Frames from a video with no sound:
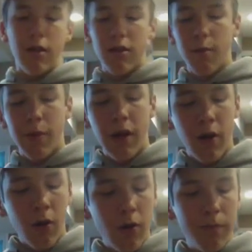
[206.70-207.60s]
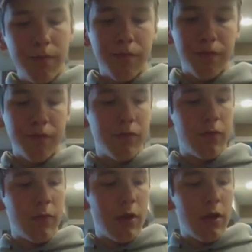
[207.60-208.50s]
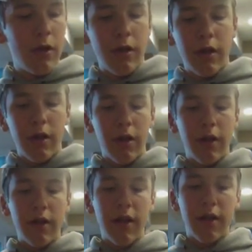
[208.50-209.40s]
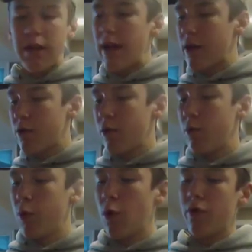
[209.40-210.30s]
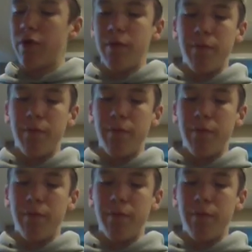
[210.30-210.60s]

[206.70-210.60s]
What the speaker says: the barrel, and then the actual bolt.